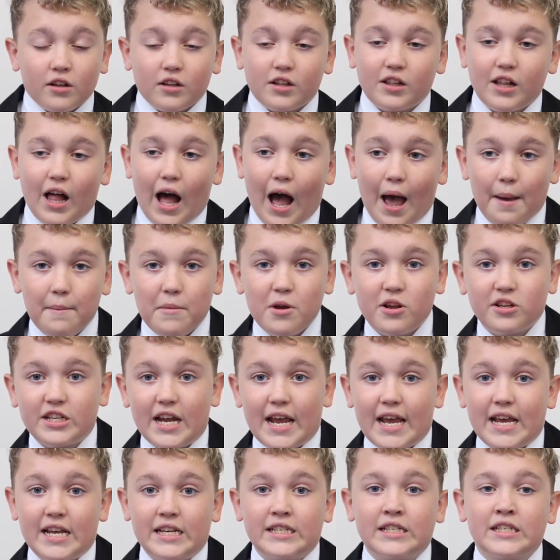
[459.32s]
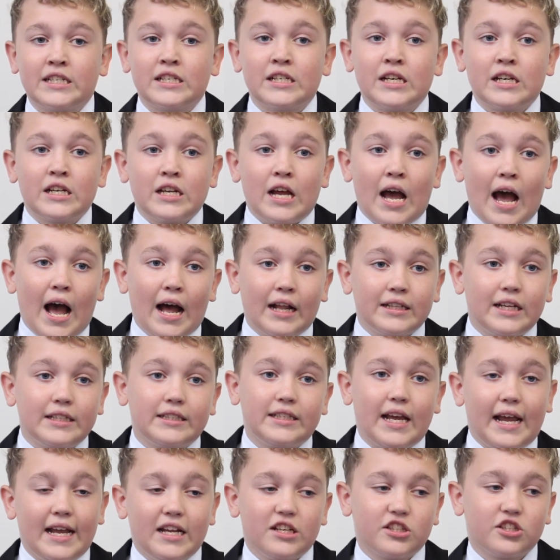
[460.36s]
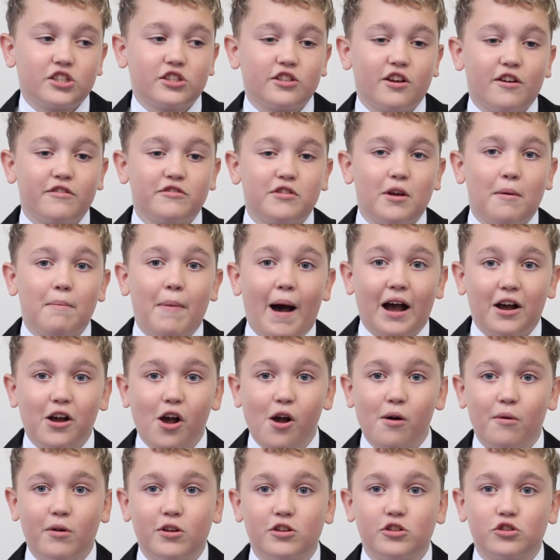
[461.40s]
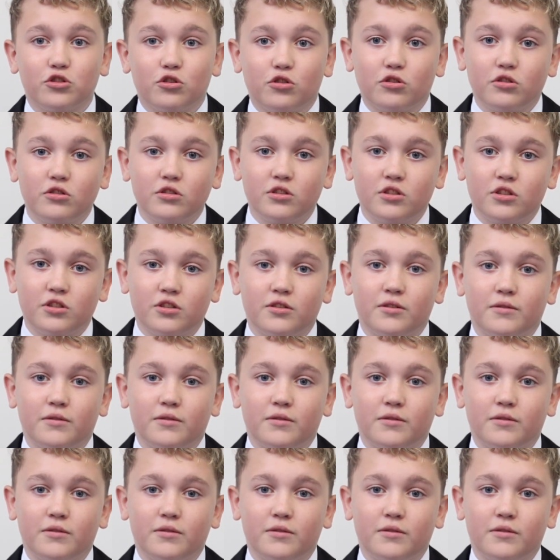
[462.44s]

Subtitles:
climate change, and the dangers of tobacco and drugs.